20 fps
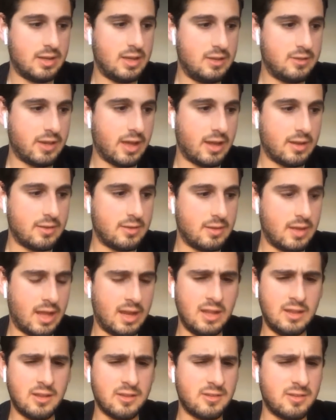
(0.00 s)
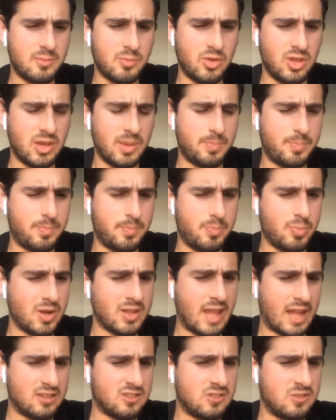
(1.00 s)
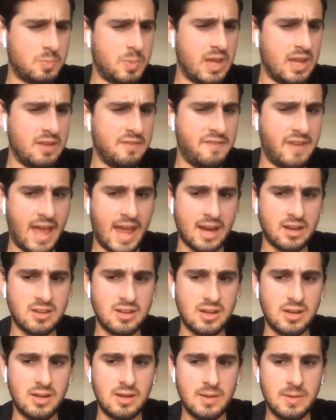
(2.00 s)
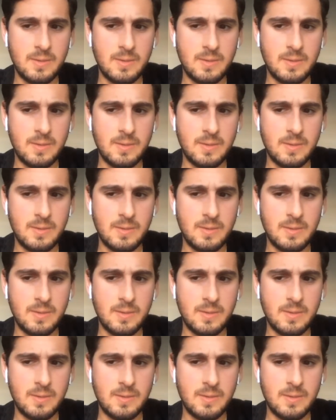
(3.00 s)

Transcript: He doesn't really bring that speed factor.